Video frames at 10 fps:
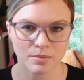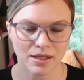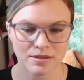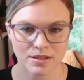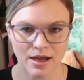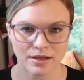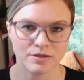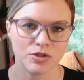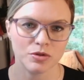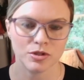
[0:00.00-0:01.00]
my last
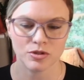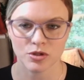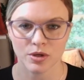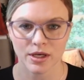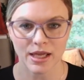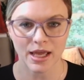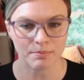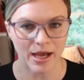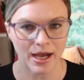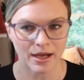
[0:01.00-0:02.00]
active duty tour,
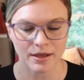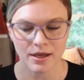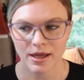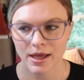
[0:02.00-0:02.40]
came back